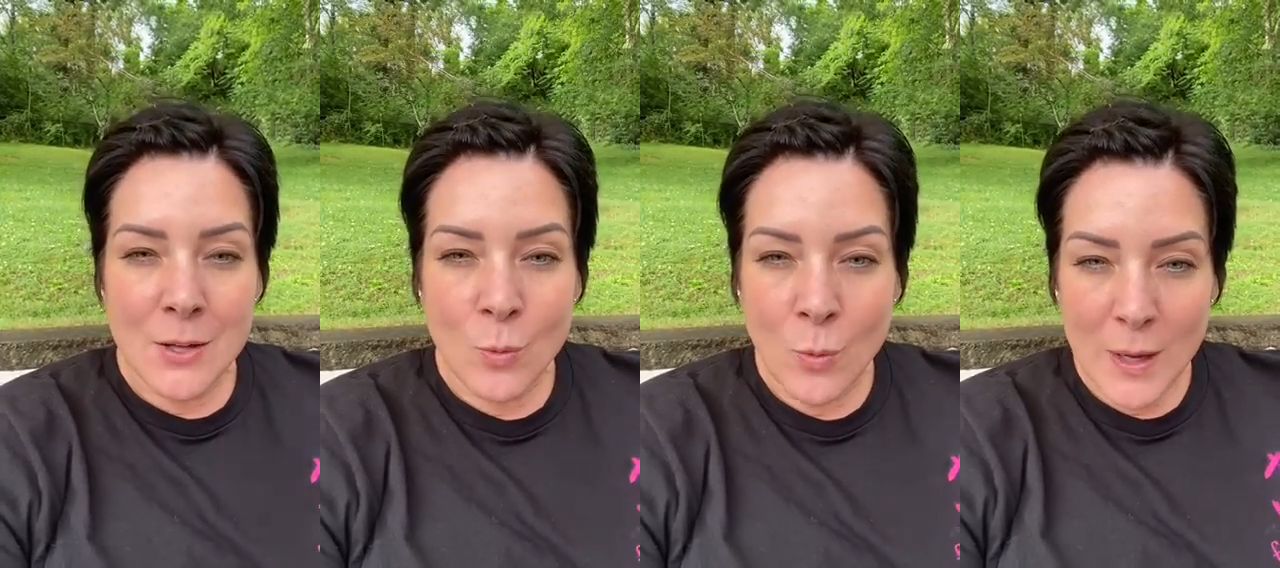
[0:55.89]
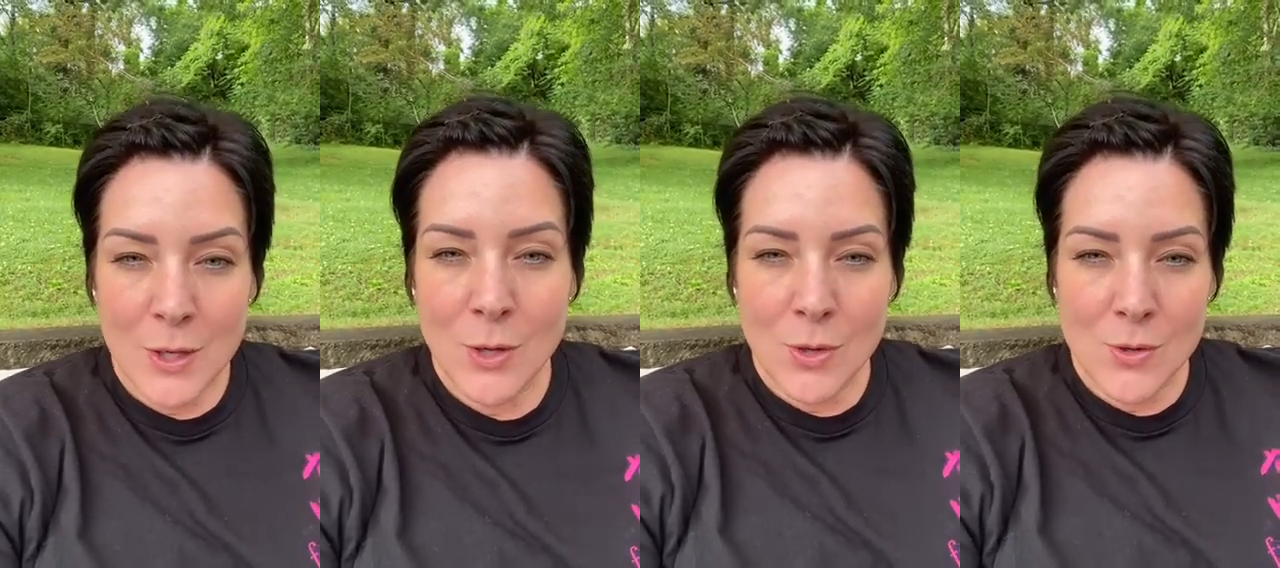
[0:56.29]
what
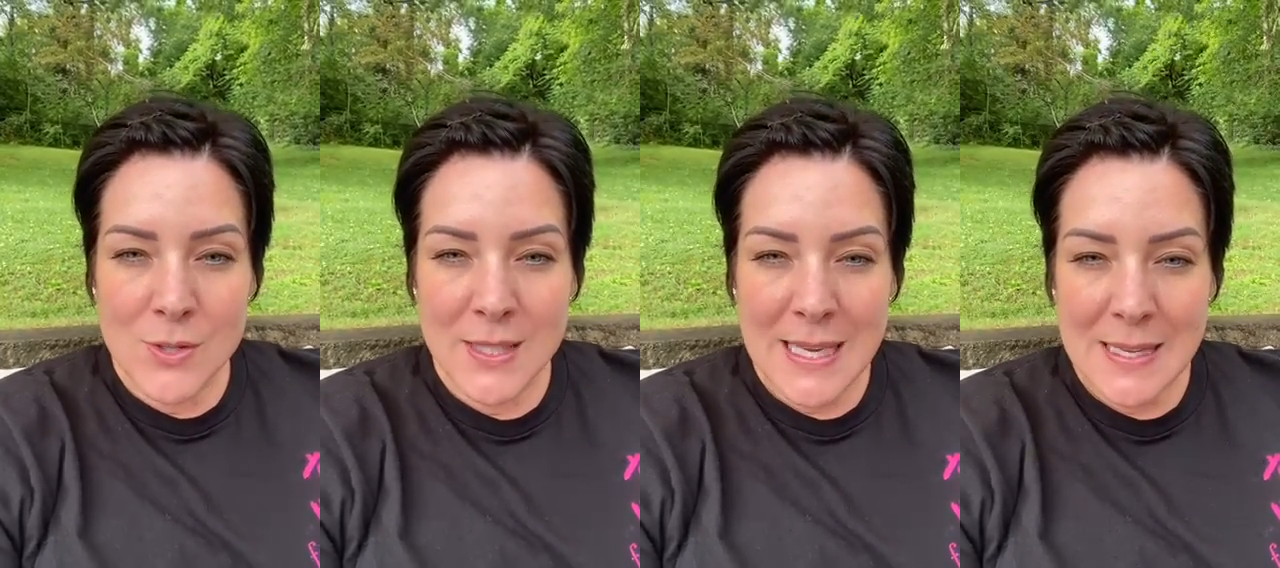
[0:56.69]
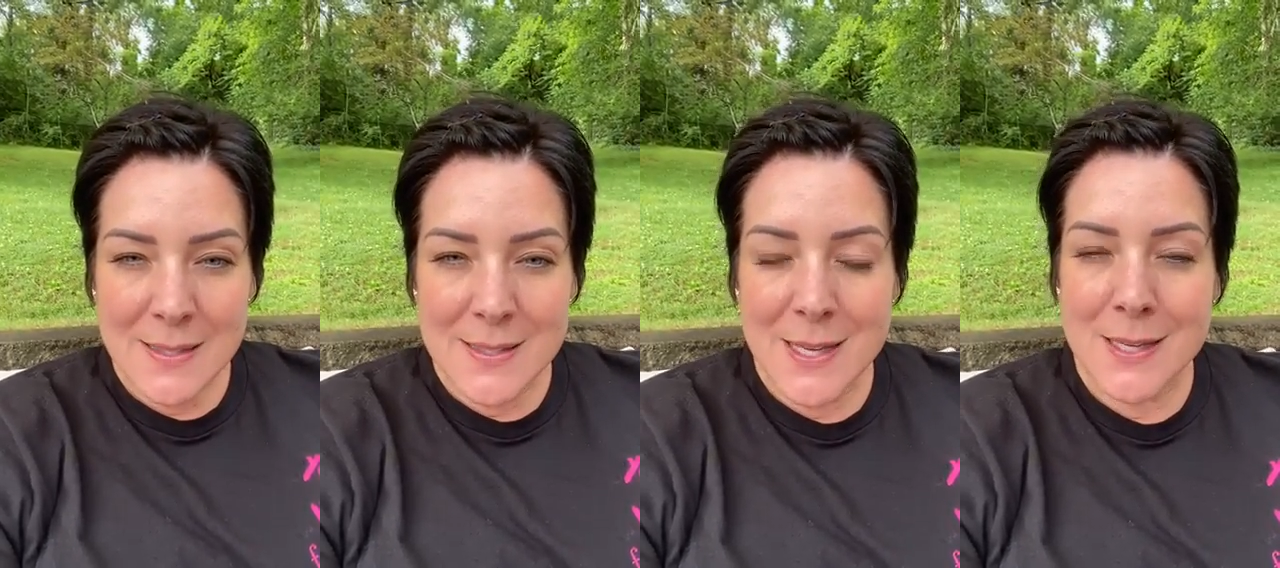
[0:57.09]
you use
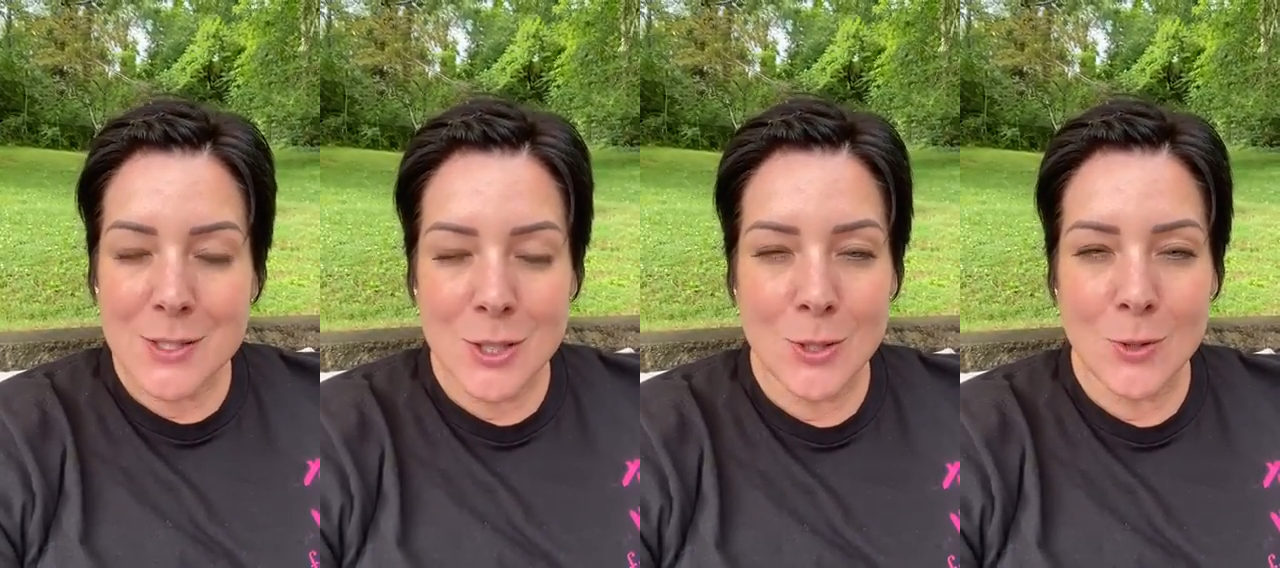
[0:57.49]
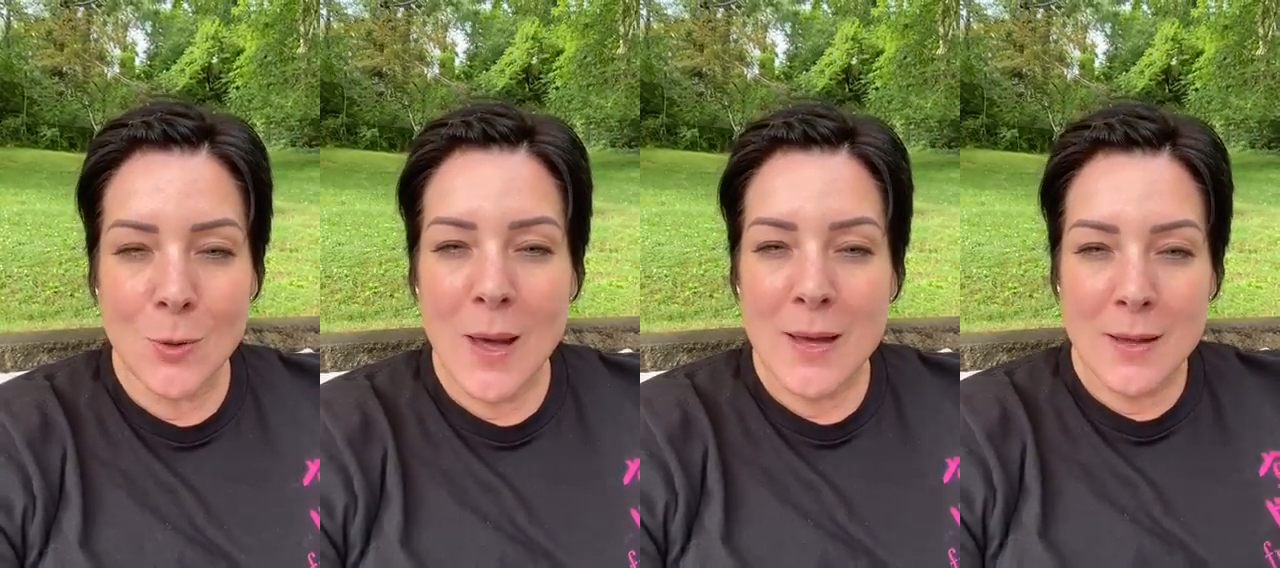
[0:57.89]
least
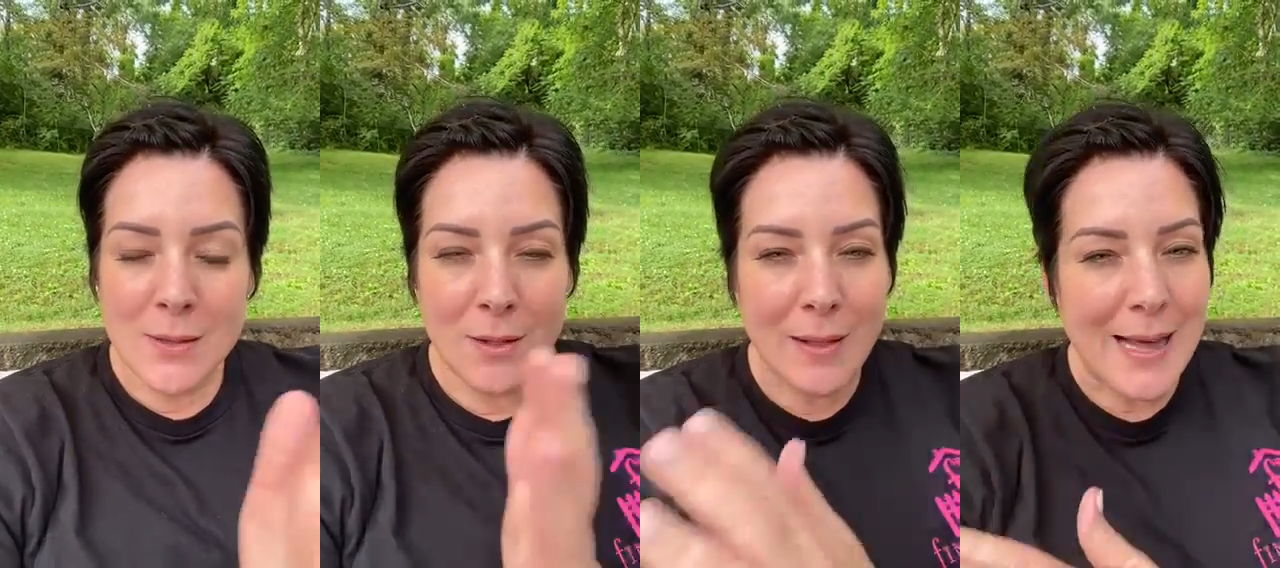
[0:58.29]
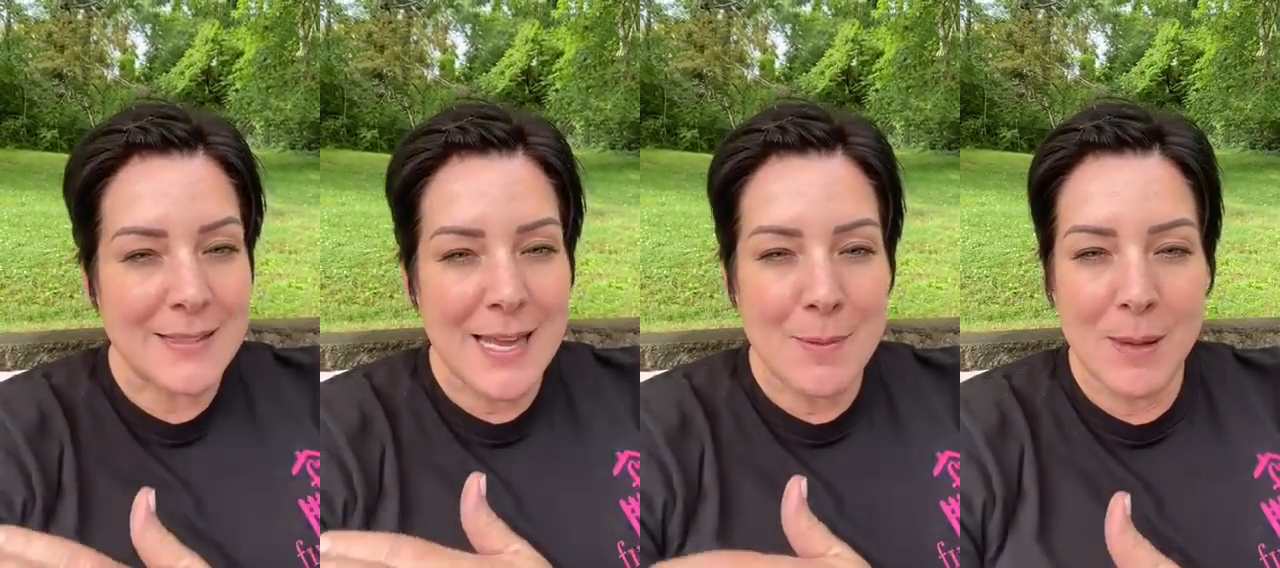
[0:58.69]
to the
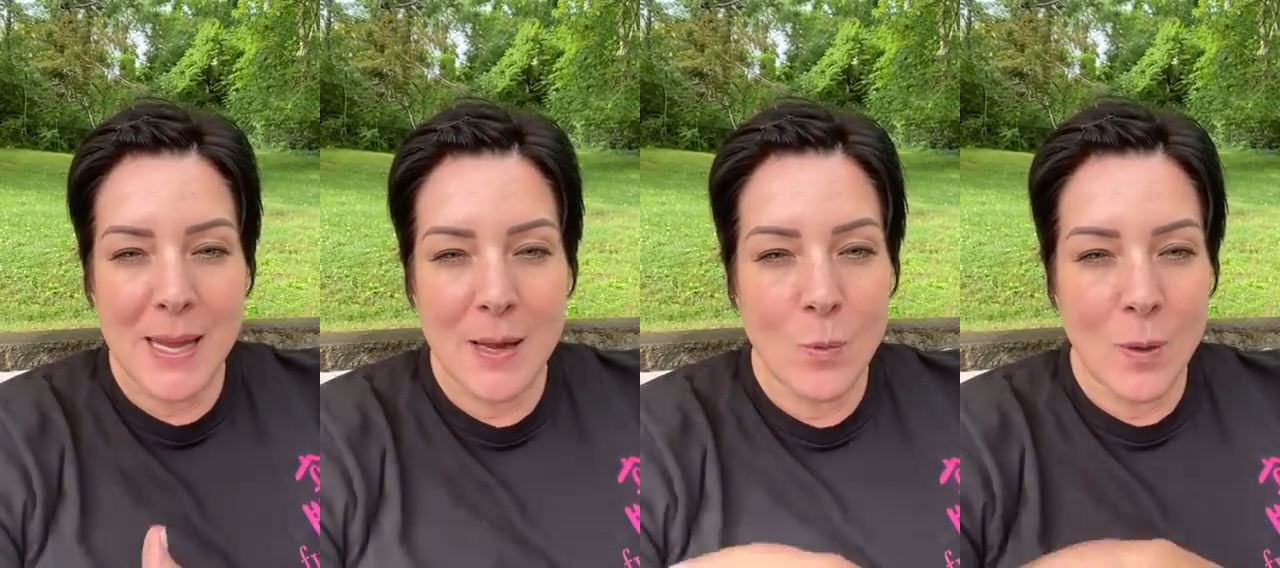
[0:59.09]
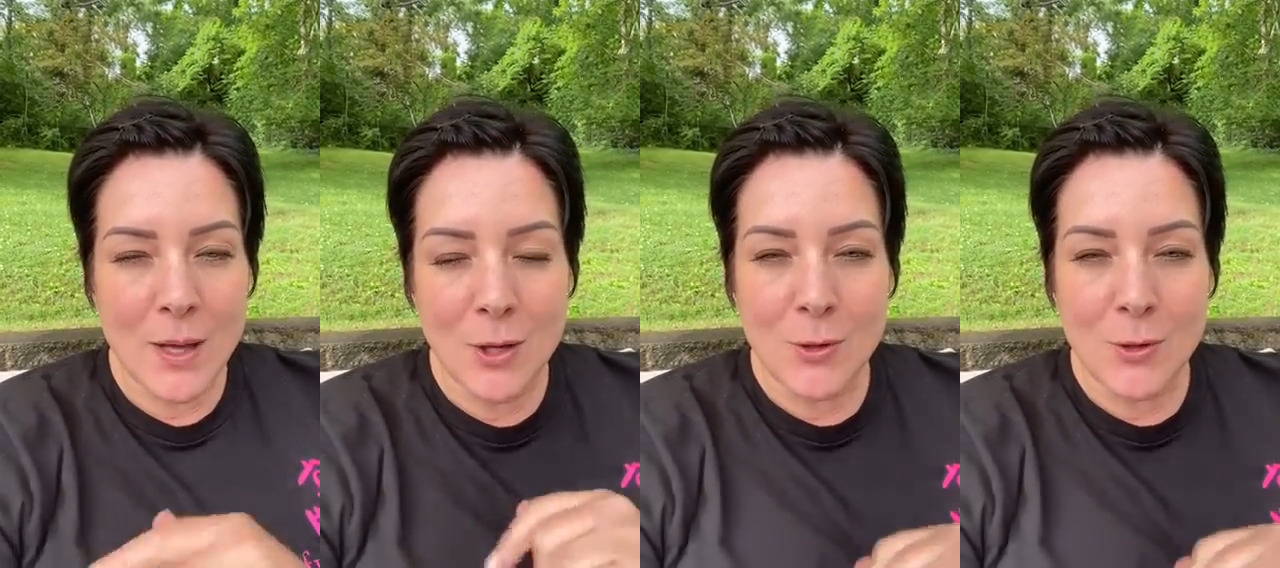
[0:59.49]
last thing being what you